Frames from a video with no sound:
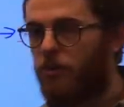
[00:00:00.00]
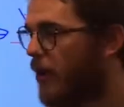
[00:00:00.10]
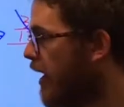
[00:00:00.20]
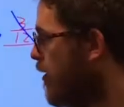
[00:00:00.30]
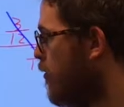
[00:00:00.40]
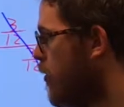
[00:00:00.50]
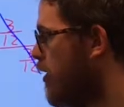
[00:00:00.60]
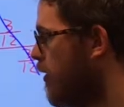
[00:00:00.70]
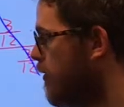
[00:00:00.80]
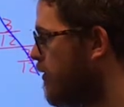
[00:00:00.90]
our bag of
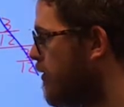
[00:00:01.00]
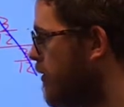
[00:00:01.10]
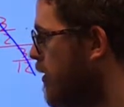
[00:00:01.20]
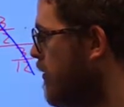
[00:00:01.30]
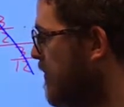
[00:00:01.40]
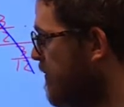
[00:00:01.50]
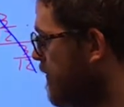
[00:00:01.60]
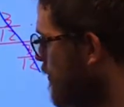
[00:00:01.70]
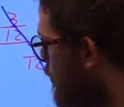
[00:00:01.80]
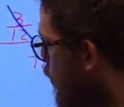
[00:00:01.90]
Oreos.
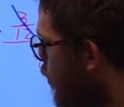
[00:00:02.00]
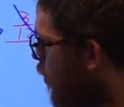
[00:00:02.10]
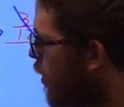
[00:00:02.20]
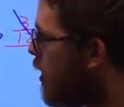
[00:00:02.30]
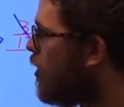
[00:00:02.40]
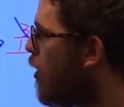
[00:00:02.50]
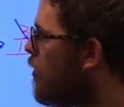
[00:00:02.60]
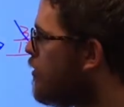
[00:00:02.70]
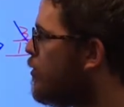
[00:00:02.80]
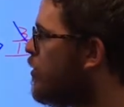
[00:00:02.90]
we know
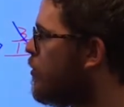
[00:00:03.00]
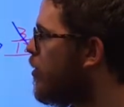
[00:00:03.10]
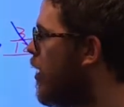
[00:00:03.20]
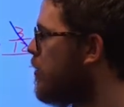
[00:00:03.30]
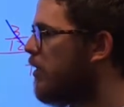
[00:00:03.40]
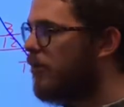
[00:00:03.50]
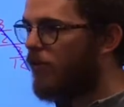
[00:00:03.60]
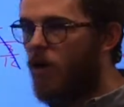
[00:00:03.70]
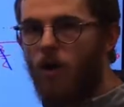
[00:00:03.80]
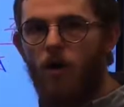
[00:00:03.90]
this would be the probability of
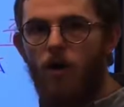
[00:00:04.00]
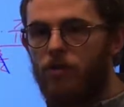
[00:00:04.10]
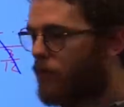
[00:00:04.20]
all